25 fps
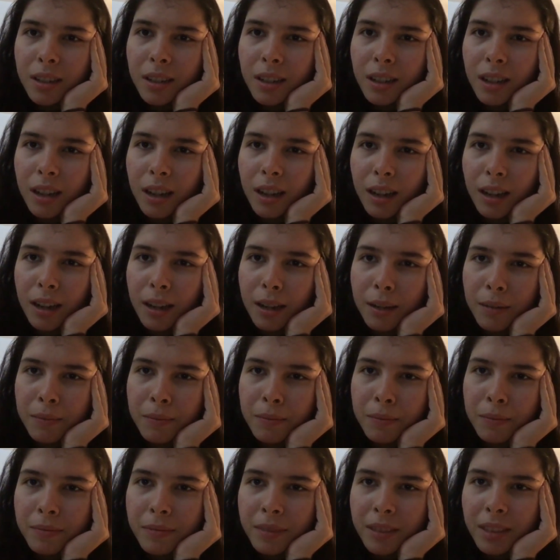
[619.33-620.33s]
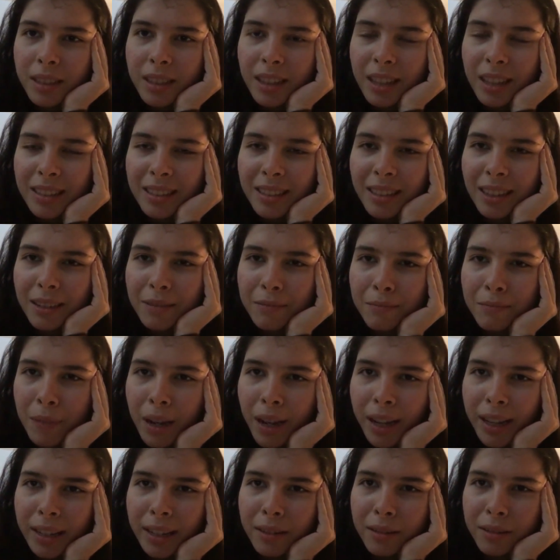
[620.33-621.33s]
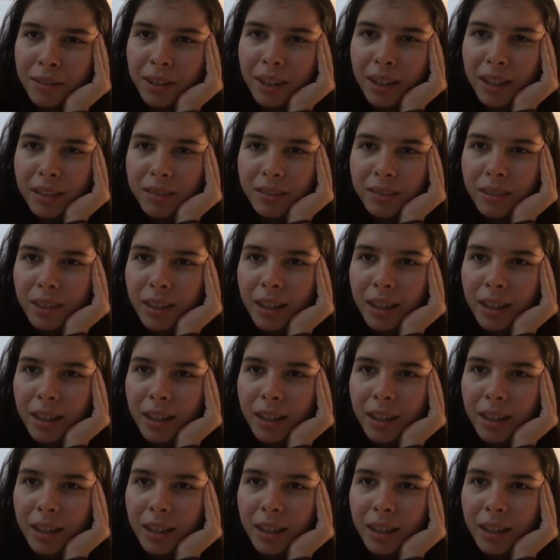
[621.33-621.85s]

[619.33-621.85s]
That's like Minecraft.